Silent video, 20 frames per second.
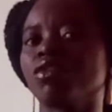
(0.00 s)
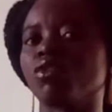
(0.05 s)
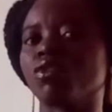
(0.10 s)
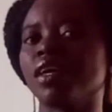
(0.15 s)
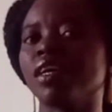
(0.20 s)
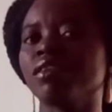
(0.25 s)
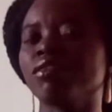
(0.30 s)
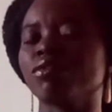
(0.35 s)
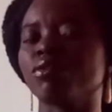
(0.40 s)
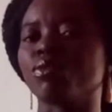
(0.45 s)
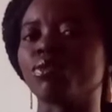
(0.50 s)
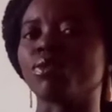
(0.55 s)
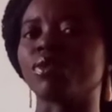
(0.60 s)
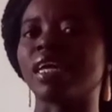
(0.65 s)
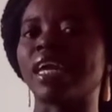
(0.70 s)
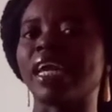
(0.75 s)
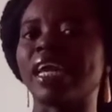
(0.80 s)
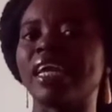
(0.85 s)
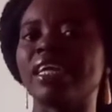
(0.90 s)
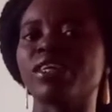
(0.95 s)
trying to
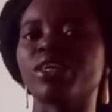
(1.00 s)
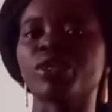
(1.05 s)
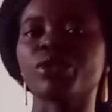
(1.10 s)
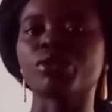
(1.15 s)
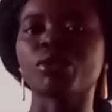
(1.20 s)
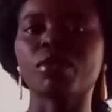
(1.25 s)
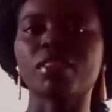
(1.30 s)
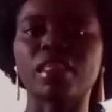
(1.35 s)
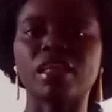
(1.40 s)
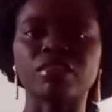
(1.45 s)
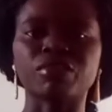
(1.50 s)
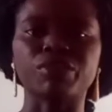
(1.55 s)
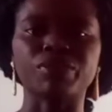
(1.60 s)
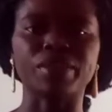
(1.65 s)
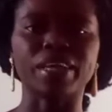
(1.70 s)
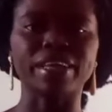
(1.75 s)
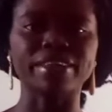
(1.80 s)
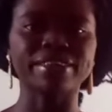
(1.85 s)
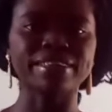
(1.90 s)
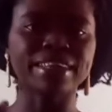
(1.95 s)
ensure that you
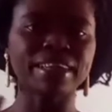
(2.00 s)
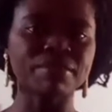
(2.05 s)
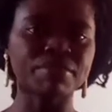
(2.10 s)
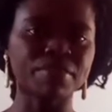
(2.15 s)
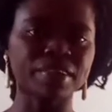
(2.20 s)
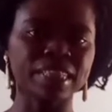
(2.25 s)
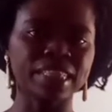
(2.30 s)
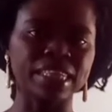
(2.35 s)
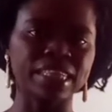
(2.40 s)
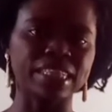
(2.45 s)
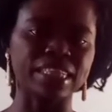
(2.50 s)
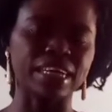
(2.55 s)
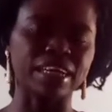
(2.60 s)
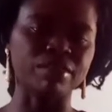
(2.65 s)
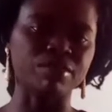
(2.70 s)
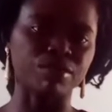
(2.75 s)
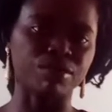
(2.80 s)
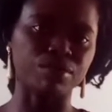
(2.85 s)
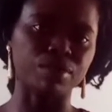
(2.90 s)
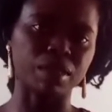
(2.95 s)
get everything that
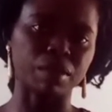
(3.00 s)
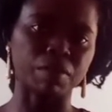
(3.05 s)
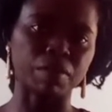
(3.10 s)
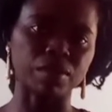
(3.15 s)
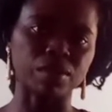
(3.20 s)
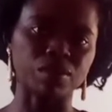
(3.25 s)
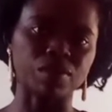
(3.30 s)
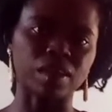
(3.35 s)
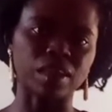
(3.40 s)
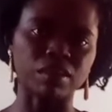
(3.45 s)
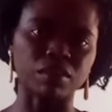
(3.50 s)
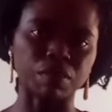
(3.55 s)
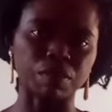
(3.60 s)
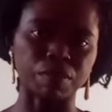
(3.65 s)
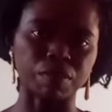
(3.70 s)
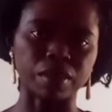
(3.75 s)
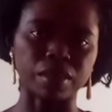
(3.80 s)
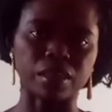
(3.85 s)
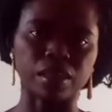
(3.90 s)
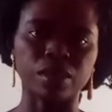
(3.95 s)
has to do with a particular
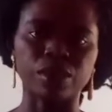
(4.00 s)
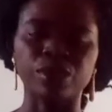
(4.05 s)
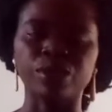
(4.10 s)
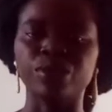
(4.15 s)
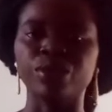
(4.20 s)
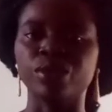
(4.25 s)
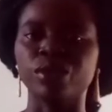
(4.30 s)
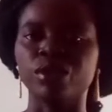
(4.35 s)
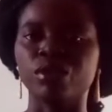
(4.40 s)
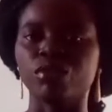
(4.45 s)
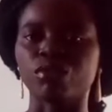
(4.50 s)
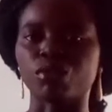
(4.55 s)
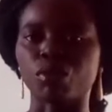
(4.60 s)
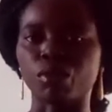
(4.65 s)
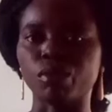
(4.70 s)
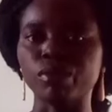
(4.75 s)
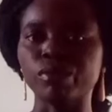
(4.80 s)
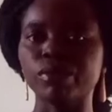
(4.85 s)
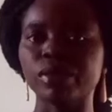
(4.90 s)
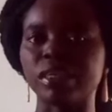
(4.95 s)
topic.
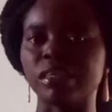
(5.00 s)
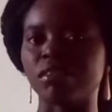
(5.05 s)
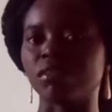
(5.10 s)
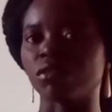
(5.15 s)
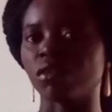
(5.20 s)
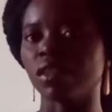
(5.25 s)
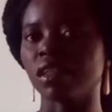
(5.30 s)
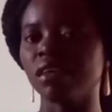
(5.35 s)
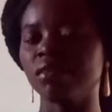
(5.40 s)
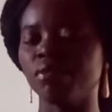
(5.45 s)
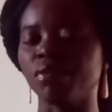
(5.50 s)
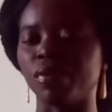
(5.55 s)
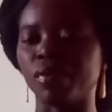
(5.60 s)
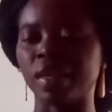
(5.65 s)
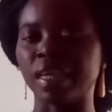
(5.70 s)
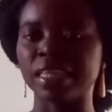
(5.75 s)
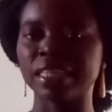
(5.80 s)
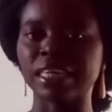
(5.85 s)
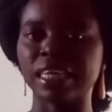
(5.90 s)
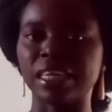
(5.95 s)
So in studying for
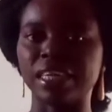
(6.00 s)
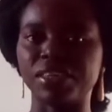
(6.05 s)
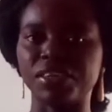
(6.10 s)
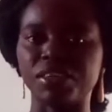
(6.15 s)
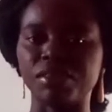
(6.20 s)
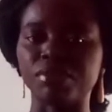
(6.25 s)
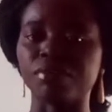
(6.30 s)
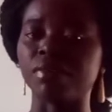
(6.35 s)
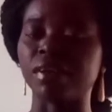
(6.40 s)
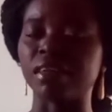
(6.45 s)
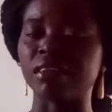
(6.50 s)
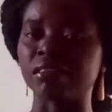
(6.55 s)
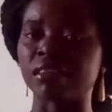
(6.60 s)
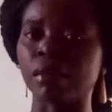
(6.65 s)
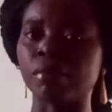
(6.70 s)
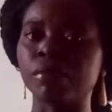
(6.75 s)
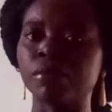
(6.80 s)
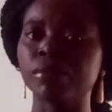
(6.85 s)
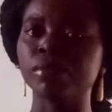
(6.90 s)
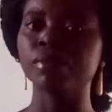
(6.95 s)
heat energy, for
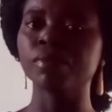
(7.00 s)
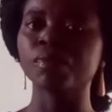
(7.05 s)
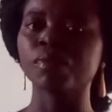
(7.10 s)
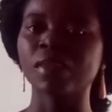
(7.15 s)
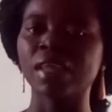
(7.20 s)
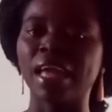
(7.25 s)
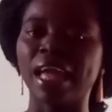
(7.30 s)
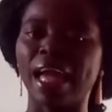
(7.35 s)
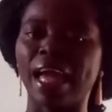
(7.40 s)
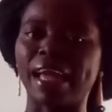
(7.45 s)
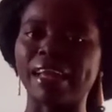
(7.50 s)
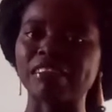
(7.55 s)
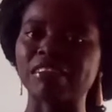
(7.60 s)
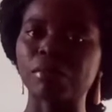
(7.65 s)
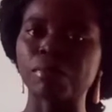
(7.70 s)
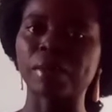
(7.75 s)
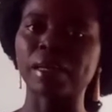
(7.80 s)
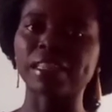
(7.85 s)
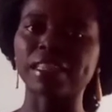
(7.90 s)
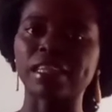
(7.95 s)
example, I
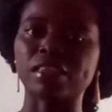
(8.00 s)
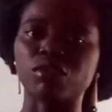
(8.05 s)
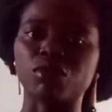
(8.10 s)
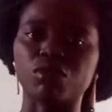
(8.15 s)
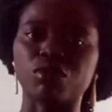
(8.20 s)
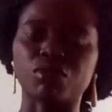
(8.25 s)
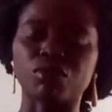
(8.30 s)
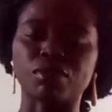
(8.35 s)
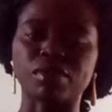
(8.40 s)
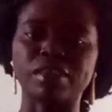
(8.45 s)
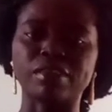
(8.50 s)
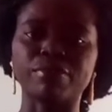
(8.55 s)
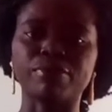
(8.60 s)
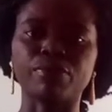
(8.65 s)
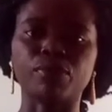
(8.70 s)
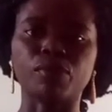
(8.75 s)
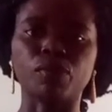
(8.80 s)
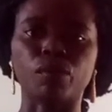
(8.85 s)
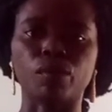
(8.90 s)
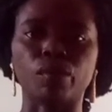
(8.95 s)
expect that you study
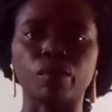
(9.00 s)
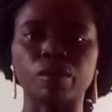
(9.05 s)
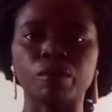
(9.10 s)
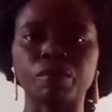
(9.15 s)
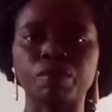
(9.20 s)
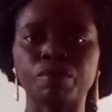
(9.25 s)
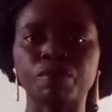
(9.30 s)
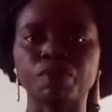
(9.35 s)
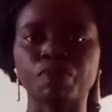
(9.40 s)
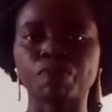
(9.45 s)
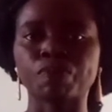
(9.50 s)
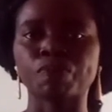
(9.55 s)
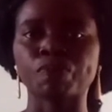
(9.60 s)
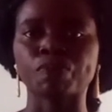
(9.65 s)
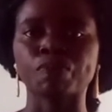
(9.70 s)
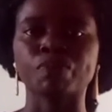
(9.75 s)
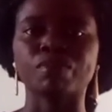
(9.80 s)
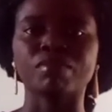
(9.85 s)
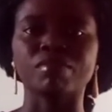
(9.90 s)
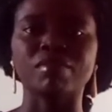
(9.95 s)
for
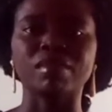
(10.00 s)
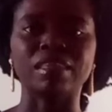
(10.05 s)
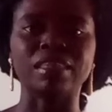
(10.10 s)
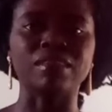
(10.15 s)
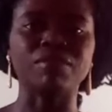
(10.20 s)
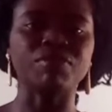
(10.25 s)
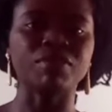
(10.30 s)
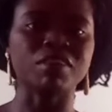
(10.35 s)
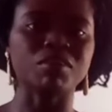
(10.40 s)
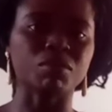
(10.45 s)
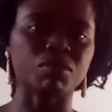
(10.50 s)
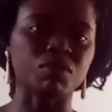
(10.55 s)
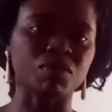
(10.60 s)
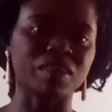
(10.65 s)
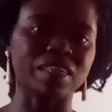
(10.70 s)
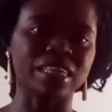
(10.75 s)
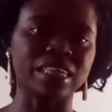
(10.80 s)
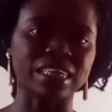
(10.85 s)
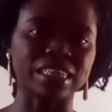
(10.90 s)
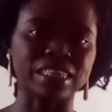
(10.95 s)
the difference
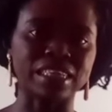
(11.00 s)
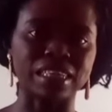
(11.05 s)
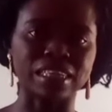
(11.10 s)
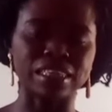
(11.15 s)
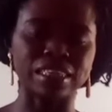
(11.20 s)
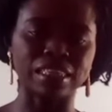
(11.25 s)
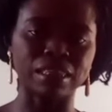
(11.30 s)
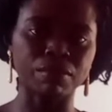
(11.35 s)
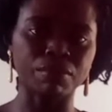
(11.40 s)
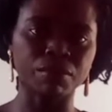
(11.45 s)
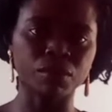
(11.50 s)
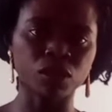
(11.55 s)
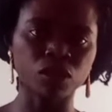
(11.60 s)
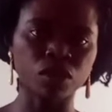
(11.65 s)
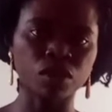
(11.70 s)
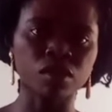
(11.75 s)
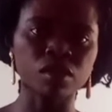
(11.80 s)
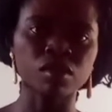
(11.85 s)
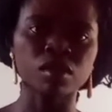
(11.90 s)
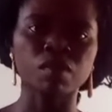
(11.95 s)
between heat and
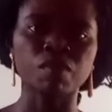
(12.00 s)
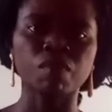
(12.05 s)
temperature,